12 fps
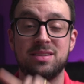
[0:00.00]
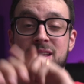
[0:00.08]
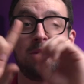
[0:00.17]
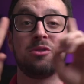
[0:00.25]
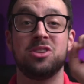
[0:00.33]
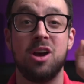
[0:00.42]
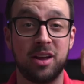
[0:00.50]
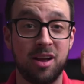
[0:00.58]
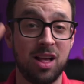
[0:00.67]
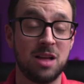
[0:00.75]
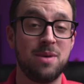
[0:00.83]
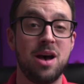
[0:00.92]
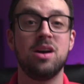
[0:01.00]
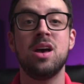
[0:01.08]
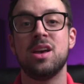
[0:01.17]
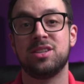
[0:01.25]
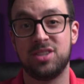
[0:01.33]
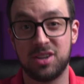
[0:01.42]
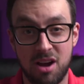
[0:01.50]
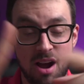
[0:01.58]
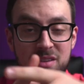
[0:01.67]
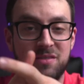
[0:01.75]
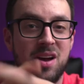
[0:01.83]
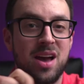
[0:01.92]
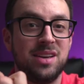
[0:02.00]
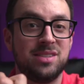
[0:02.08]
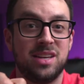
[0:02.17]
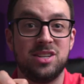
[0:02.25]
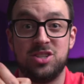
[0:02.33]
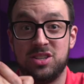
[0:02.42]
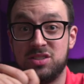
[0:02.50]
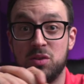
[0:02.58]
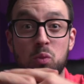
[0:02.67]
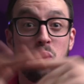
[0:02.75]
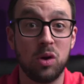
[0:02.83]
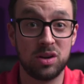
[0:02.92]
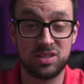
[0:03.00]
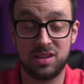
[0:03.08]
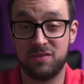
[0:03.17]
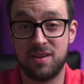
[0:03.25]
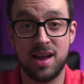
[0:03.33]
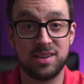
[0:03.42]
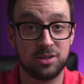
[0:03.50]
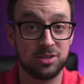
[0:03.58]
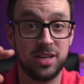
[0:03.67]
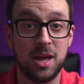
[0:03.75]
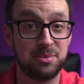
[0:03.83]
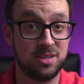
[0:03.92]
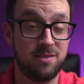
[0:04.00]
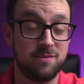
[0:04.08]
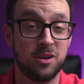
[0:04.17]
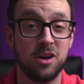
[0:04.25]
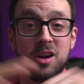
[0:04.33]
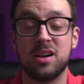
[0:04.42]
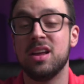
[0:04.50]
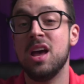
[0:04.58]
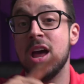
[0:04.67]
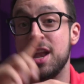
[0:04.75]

Today we're talking all about cigar advice and just the worst advice or tips I've ever heard.